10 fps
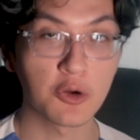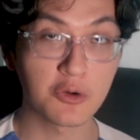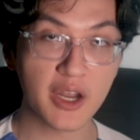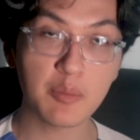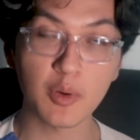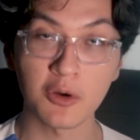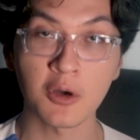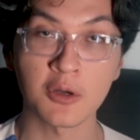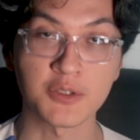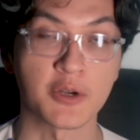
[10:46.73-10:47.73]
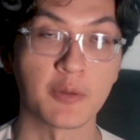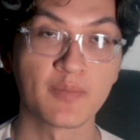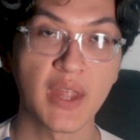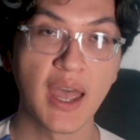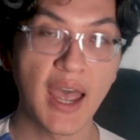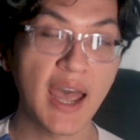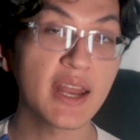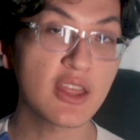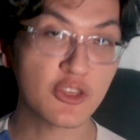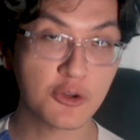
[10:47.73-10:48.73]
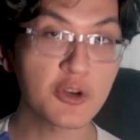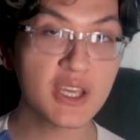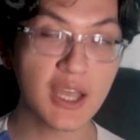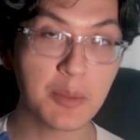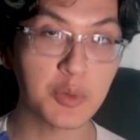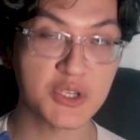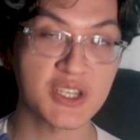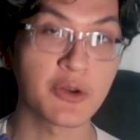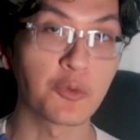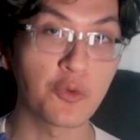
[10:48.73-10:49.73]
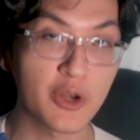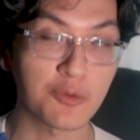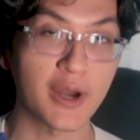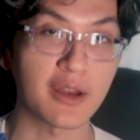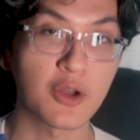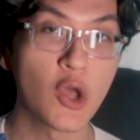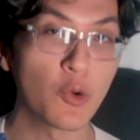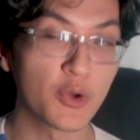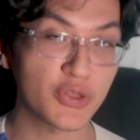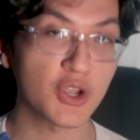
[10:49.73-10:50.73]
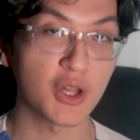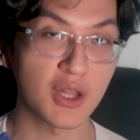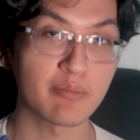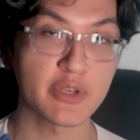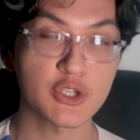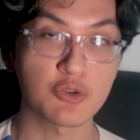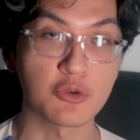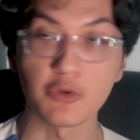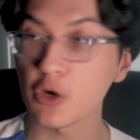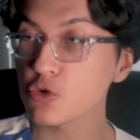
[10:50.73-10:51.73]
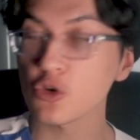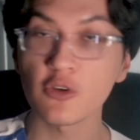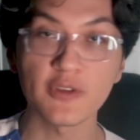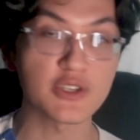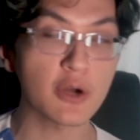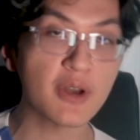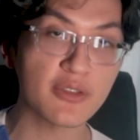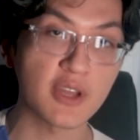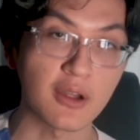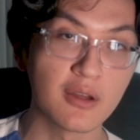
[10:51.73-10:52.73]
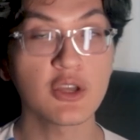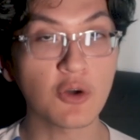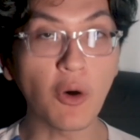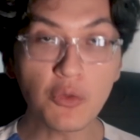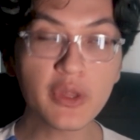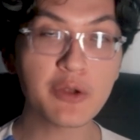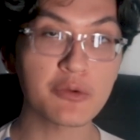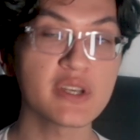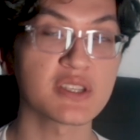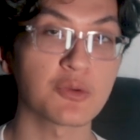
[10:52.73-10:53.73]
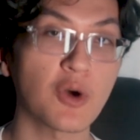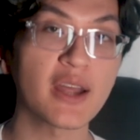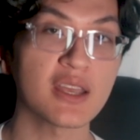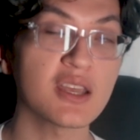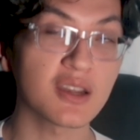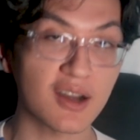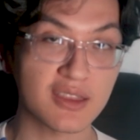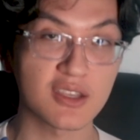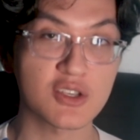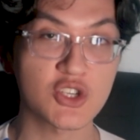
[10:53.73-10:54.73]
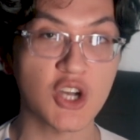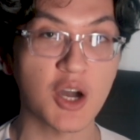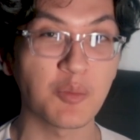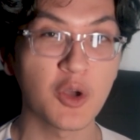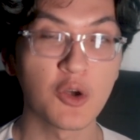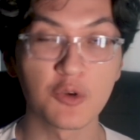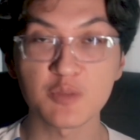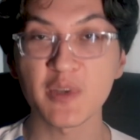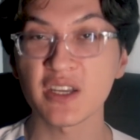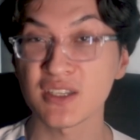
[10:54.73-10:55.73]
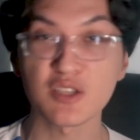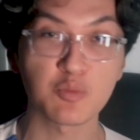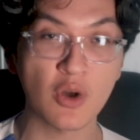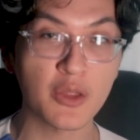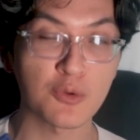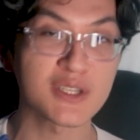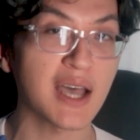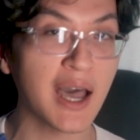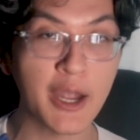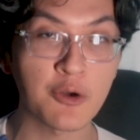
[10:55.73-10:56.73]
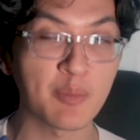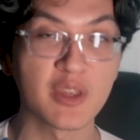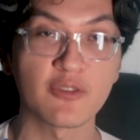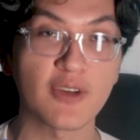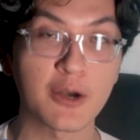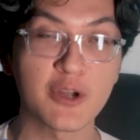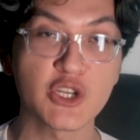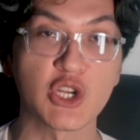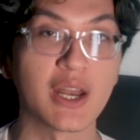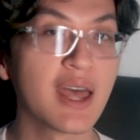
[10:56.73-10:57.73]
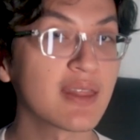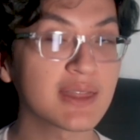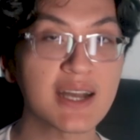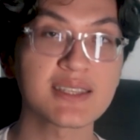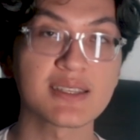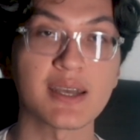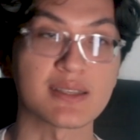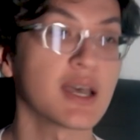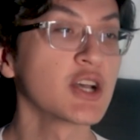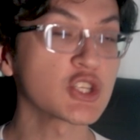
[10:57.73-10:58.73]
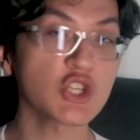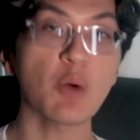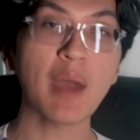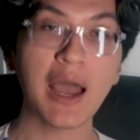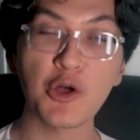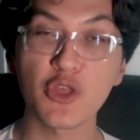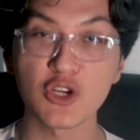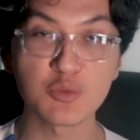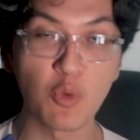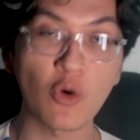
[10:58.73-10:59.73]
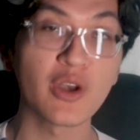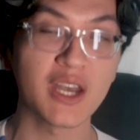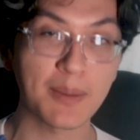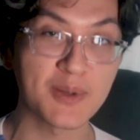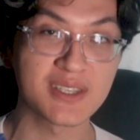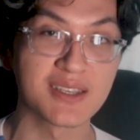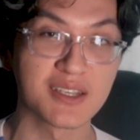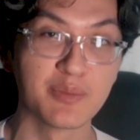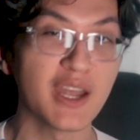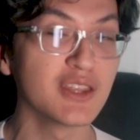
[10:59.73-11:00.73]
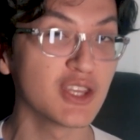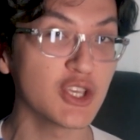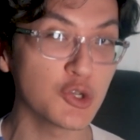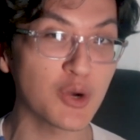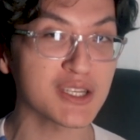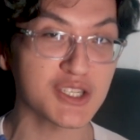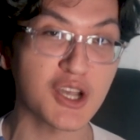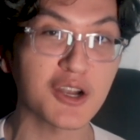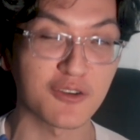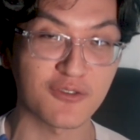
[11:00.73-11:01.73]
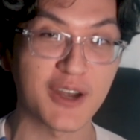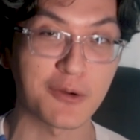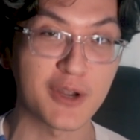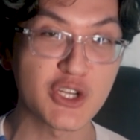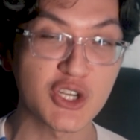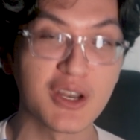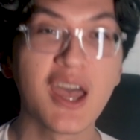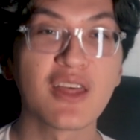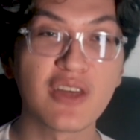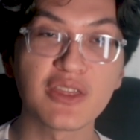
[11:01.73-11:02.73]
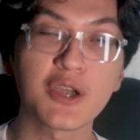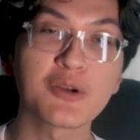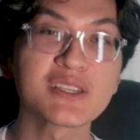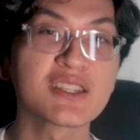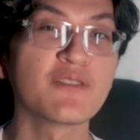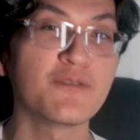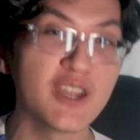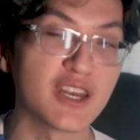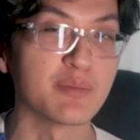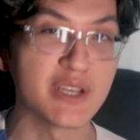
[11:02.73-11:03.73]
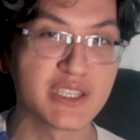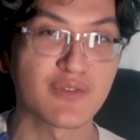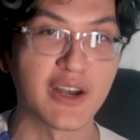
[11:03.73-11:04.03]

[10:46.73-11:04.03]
Gregg Berhalter had a 38% win rate with Columbus Crew. No trophies, no nothing. The only reason why he got this job was because his brother was a higher up in the federation. That's it. Somehow there's more nepotism in the US Soccer Federation than there is the Vietnamese